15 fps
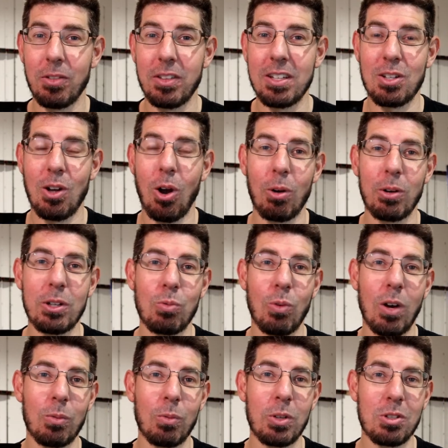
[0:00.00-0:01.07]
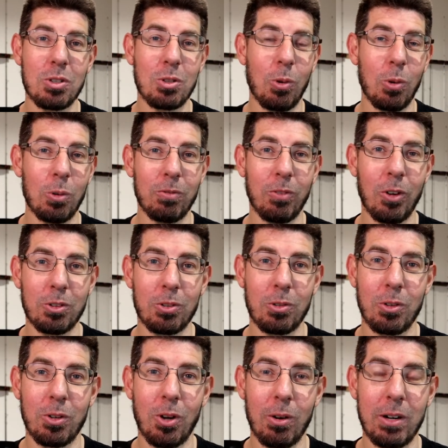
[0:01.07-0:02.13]
got this orange one, which is called
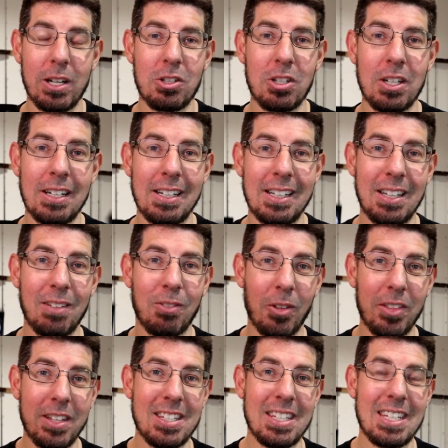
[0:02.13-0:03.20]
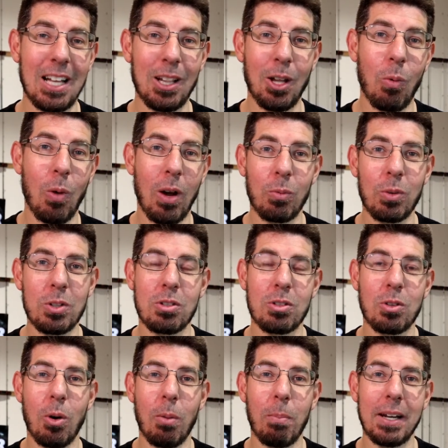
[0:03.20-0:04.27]
Vodka and Orange. They've got this yellow one, which is
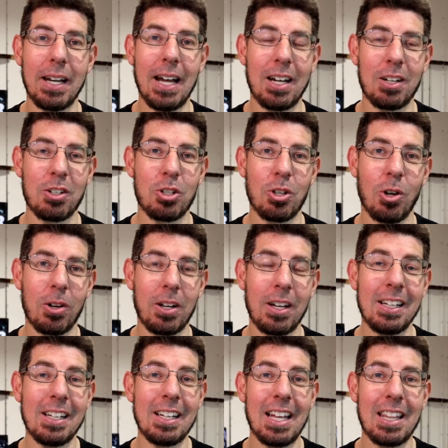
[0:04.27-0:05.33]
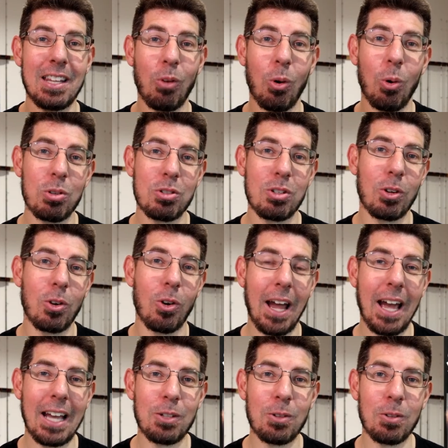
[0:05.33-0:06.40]
called Banana Shock. And they've also got
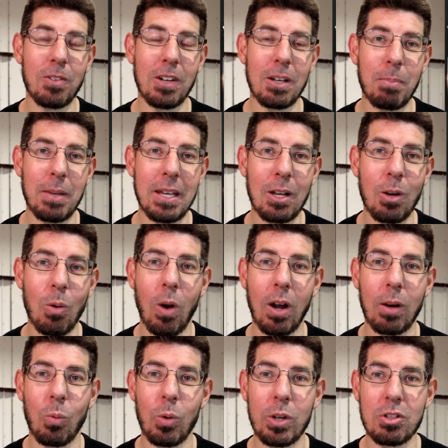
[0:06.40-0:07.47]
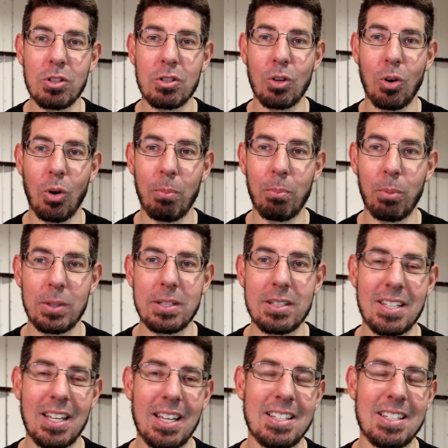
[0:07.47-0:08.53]
a UV pink one, which is called
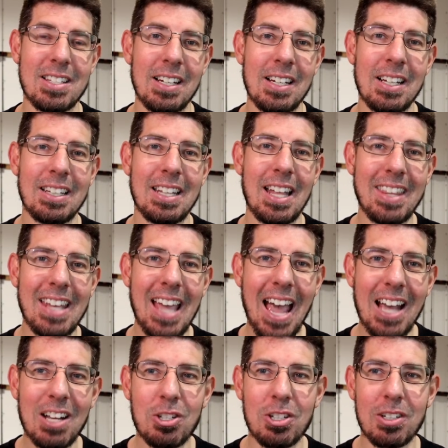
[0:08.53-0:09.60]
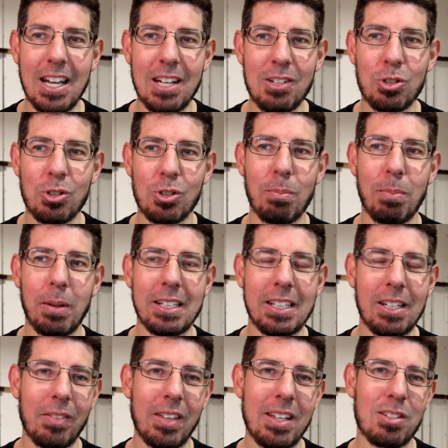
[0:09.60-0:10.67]
Princess. Now the action and durability
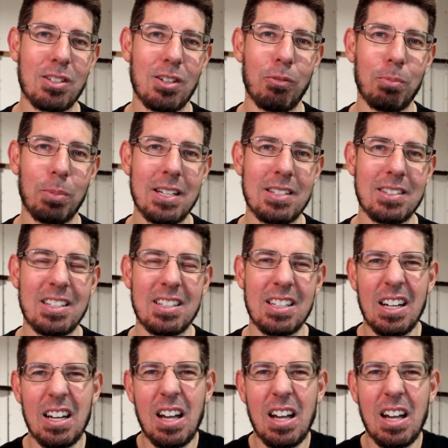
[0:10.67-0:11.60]
of these soft plastics